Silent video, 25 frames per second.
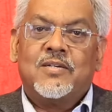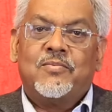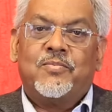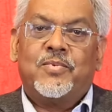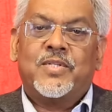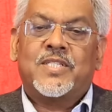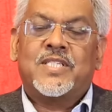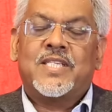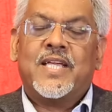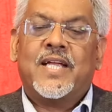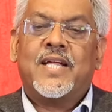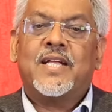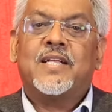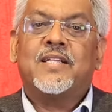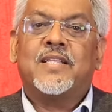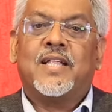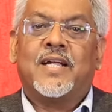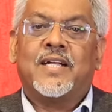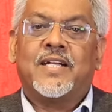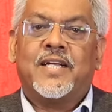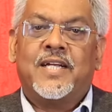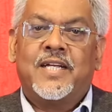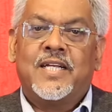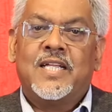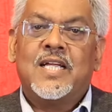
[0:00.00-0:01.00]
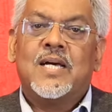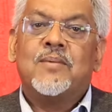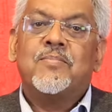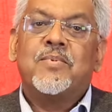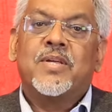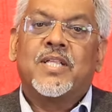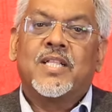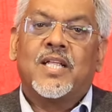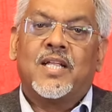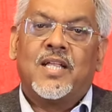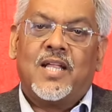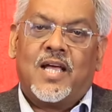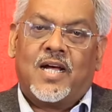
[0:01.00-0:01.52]
which said that India,
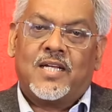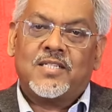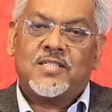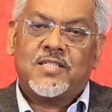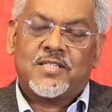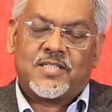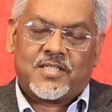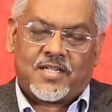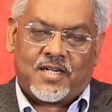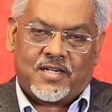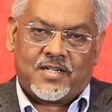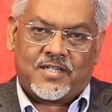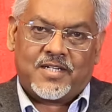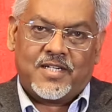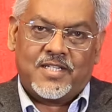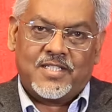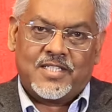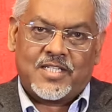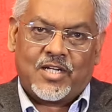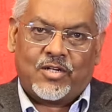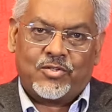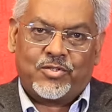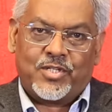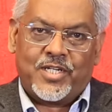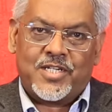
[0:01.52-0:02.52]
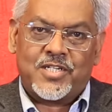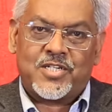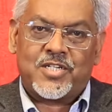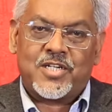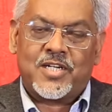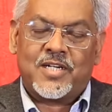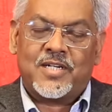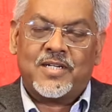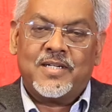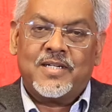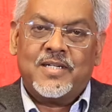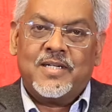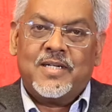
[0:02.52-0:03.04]
being the largest country in South
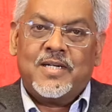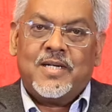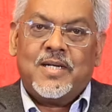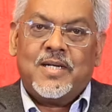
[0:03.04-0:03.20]
Asia,